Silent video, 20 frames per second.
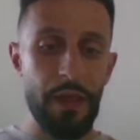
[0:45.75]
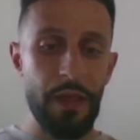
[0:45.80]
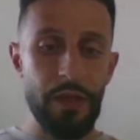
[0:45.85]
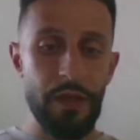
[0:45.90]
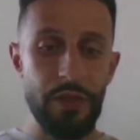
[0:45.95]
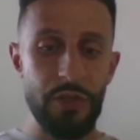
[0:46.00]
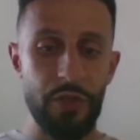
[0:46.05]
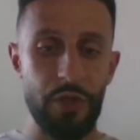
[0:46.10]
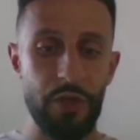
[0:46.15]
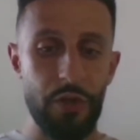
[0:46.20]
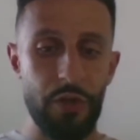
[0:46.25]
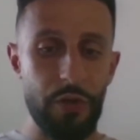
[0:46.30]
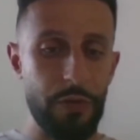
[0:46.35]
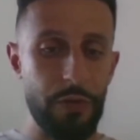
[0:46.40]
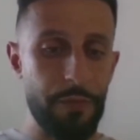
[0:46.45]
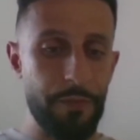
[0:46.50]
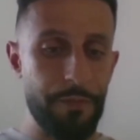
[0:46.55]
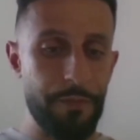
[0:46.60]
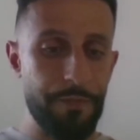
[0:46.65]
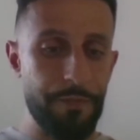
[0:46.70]

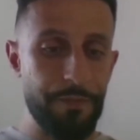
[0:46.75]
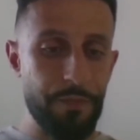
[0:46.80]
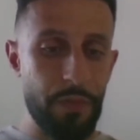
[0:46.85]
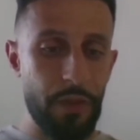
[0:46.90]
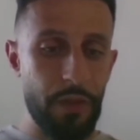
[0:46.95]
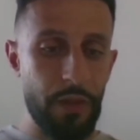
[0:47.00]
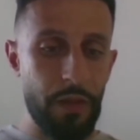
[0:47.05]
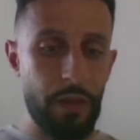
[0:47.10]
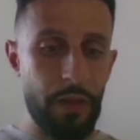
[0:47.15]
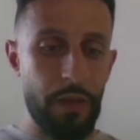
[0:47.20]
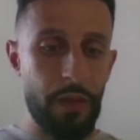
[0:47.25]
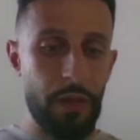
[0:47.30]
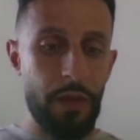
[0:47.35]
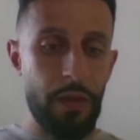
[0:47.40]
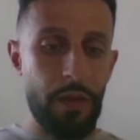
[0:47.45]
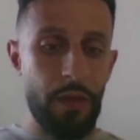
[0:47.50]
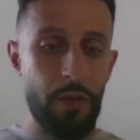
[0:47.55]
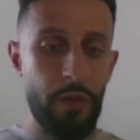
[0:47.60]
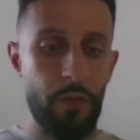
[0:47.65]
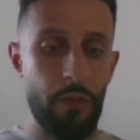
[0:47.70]
so
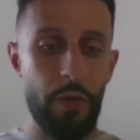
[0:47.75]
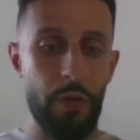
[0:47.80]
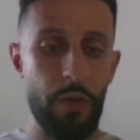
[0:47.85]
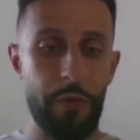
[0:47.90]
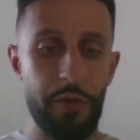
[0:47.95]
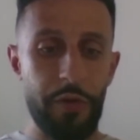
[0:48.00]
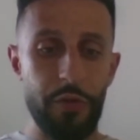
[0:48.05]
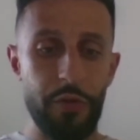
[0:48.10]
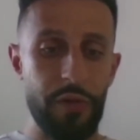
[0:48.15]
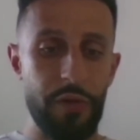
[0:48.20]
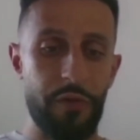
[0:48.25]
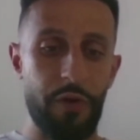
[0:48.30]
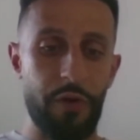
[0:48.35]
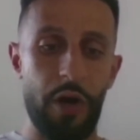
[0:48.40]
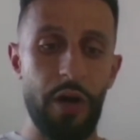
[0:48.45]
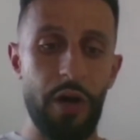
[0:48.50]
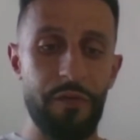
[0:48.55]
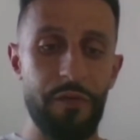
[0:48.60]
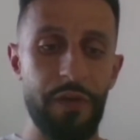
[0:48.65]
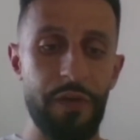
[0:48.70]
what we're doing for
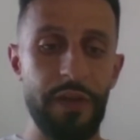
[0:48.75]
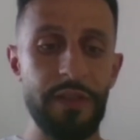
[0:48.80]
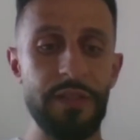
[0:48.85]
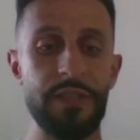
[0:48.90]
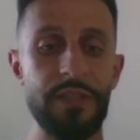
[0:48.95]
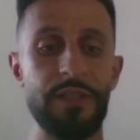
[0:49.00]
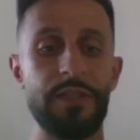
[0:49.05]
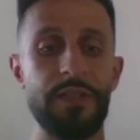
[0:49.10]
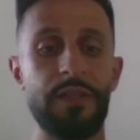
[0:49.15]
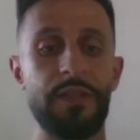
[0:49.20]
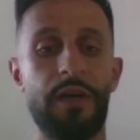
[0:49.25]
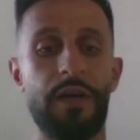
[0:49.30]
offense,